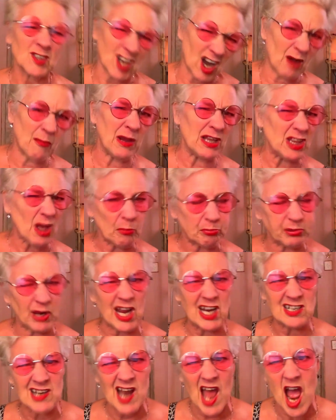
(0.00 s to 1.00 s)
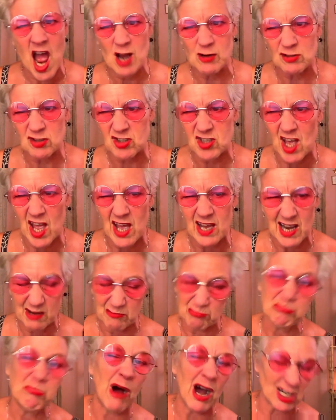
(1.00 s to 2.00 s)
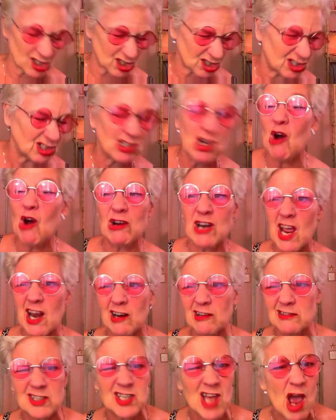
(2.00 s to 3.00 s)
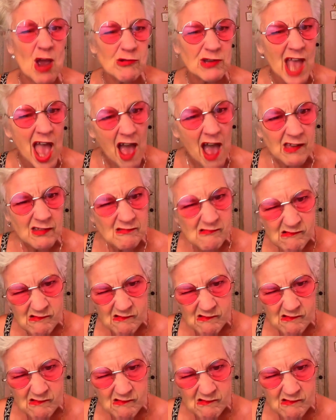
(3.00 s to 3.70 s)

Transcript: "Come in the bleeding house, then, and much good it'll do you."